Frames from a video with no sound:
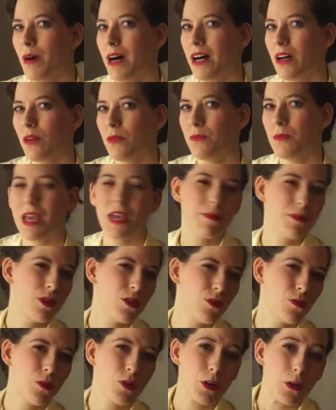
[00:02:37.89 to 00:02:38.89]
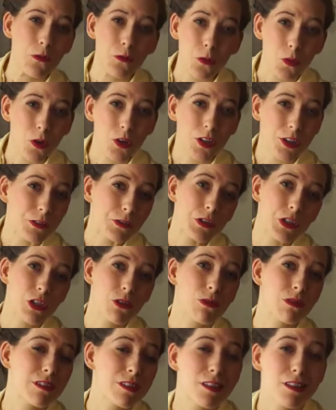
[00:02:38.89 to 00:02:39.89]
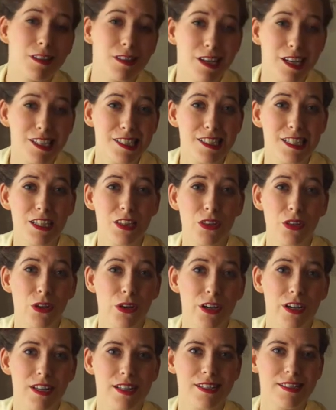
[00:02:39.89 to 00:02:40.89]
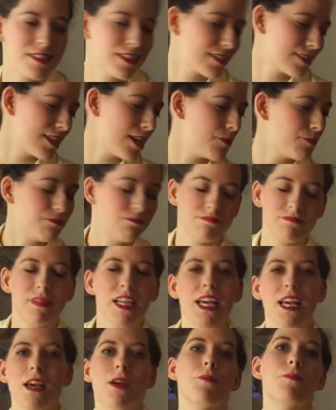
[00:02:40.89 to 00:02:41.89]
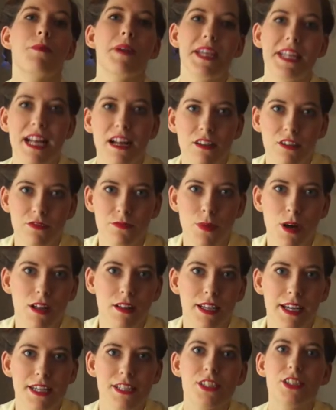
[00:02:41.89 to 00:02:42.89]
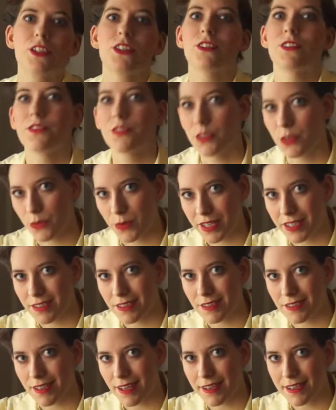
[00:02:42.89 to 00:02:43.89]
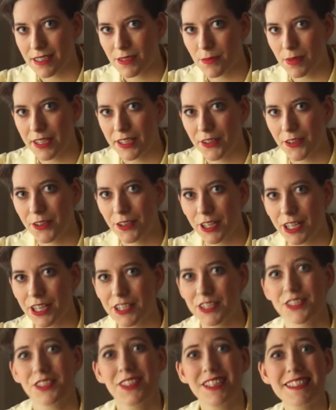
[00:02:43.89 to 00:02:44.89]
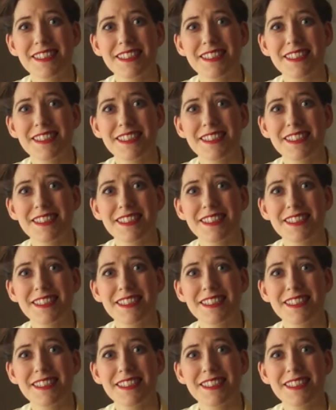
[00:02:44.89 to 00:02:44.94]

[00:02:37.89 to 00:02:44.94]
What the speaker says: Belle maybe would have worn if she was in the 1930s, except made out of polyester for the reasons I explained earlier.